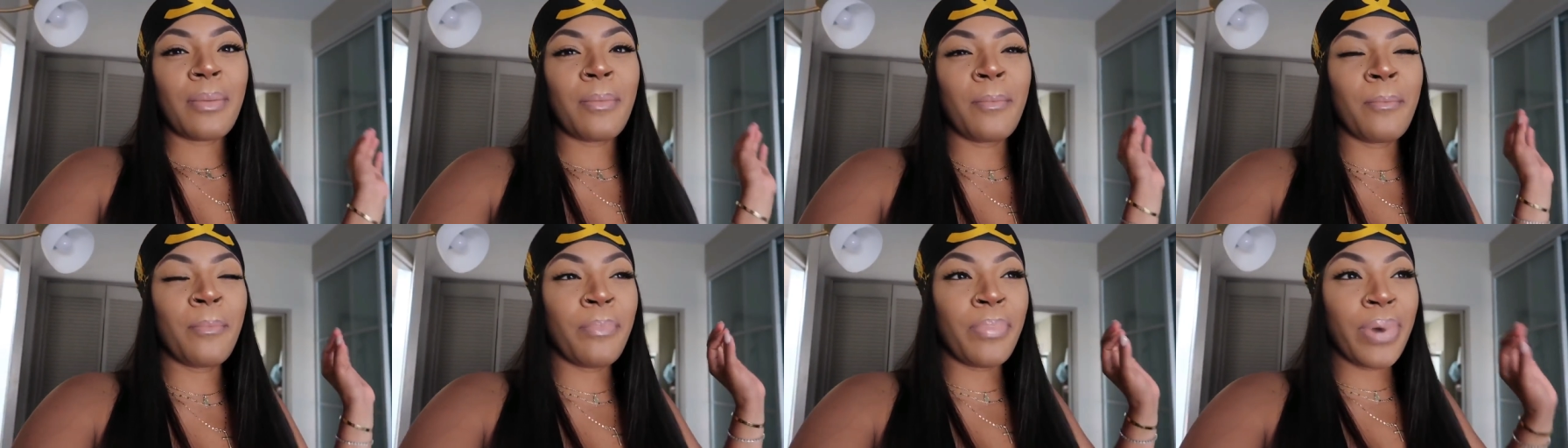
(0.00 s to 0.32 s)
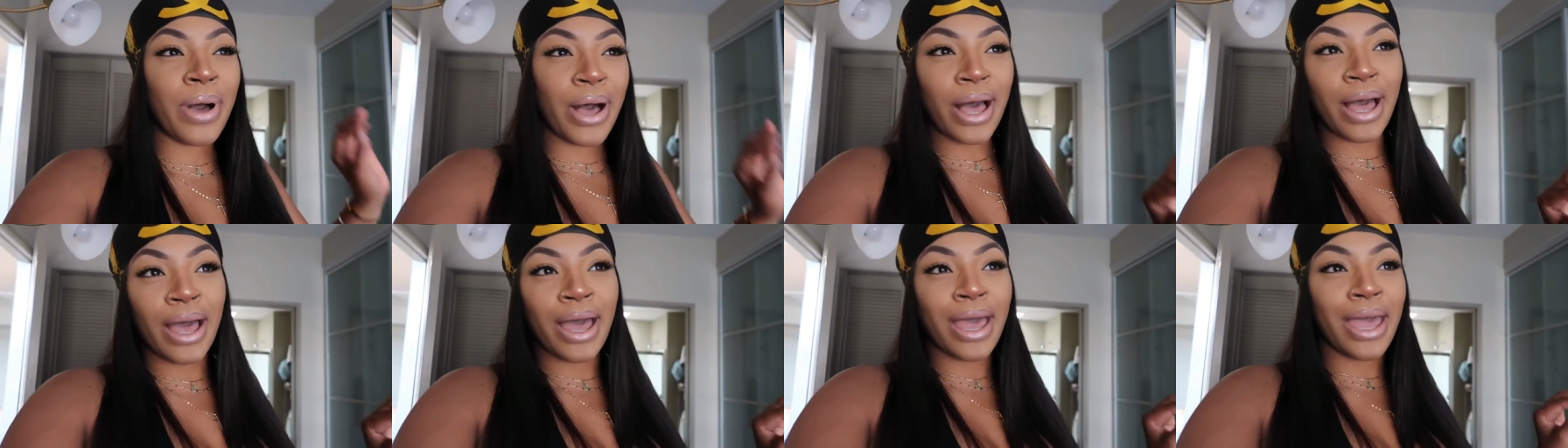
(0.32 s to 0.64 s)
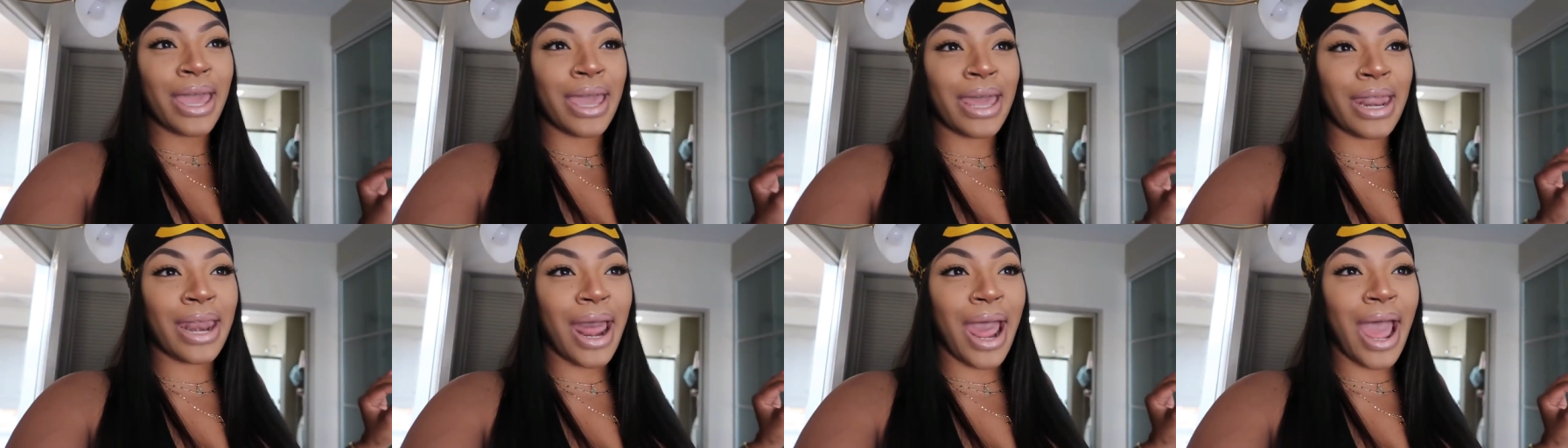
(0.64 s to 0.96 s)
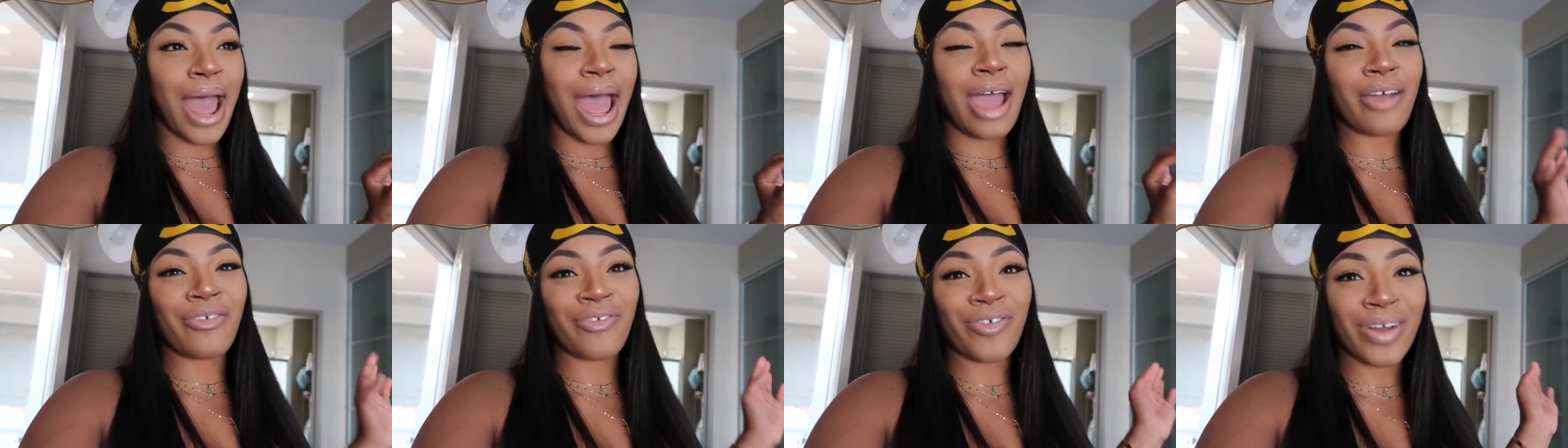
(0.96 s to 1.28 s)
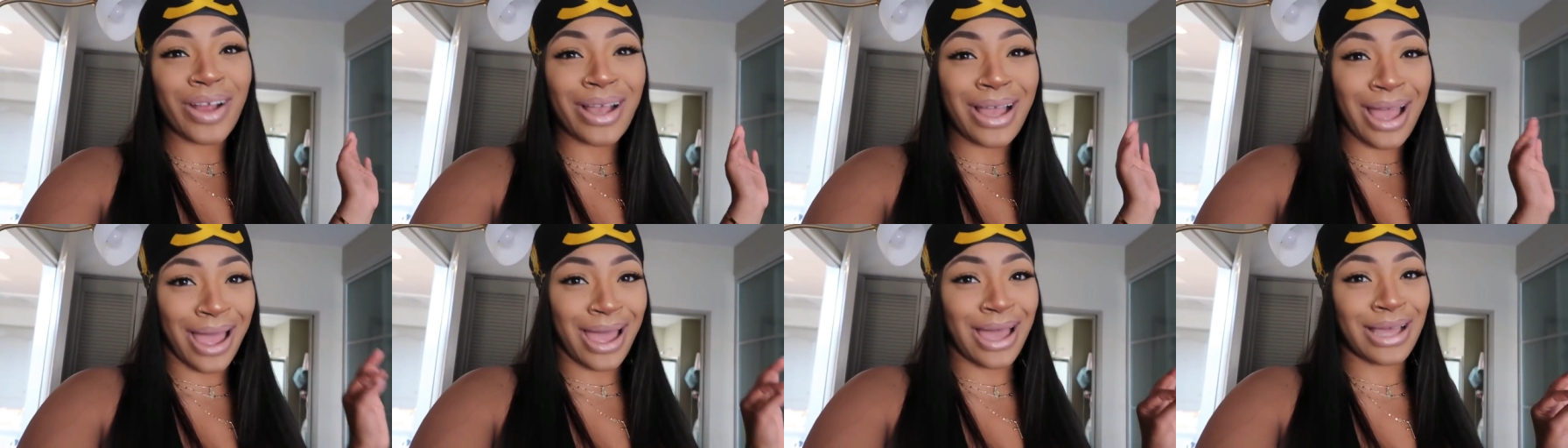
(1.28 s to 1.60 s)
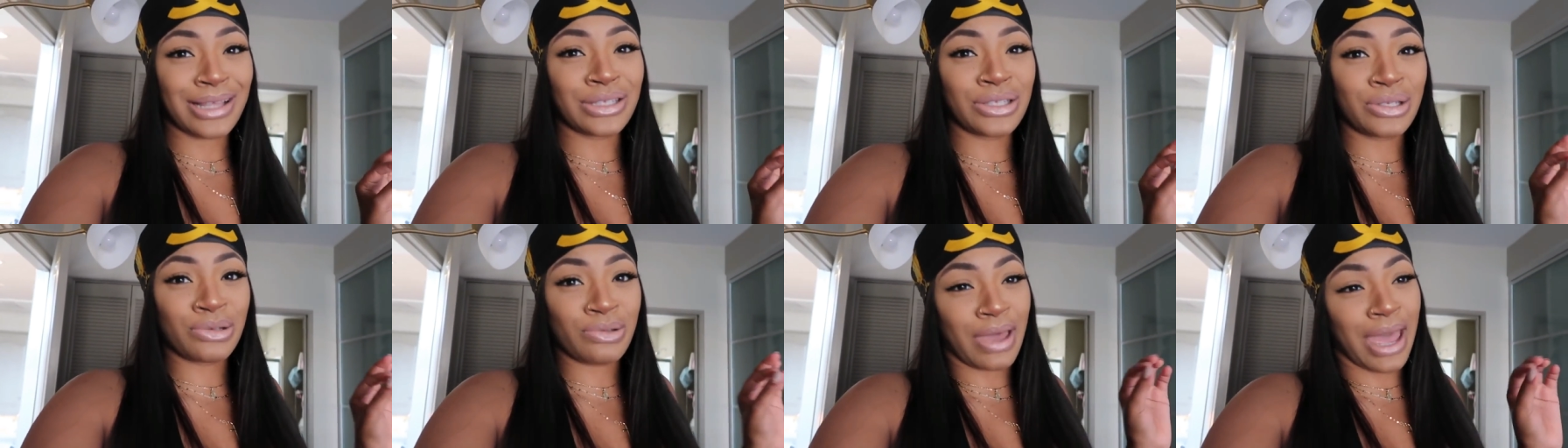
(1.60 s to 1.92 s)
but i
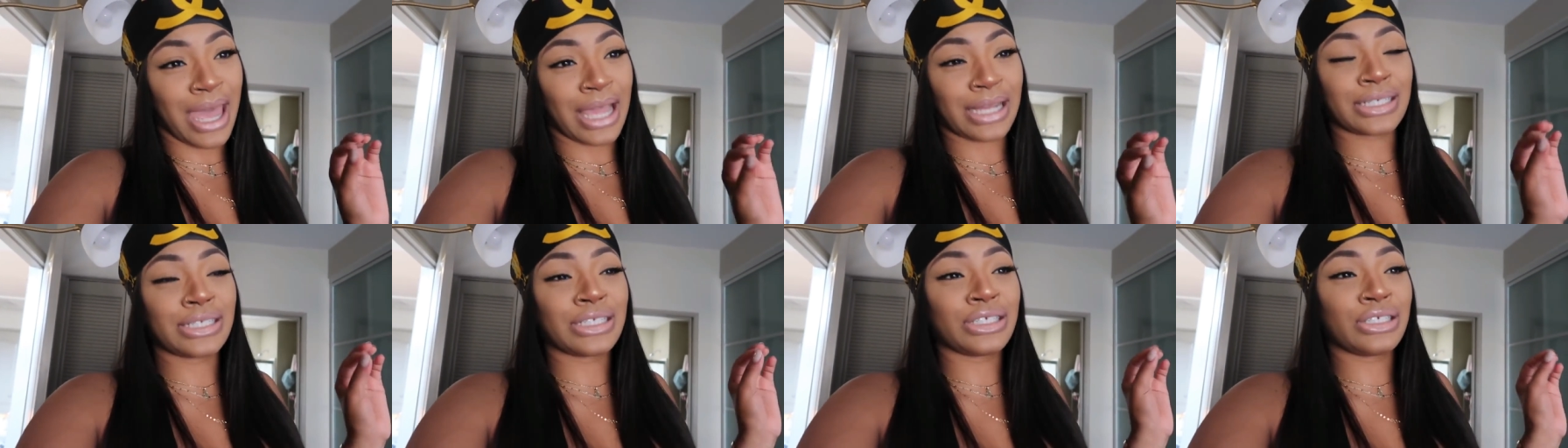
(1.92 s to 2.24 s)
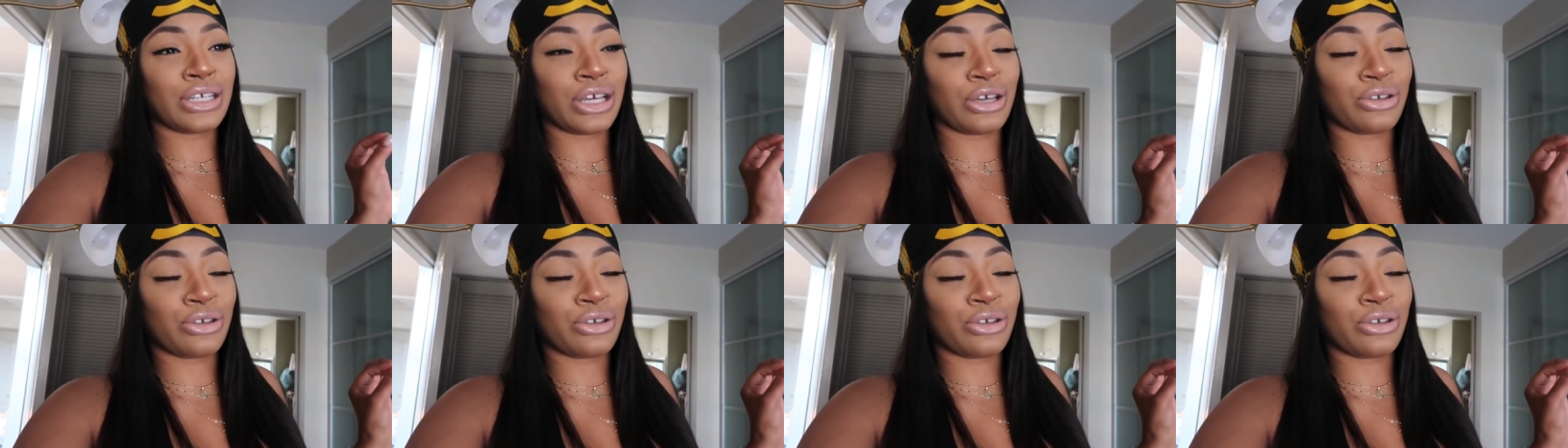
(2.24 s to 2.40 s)
forgot to actually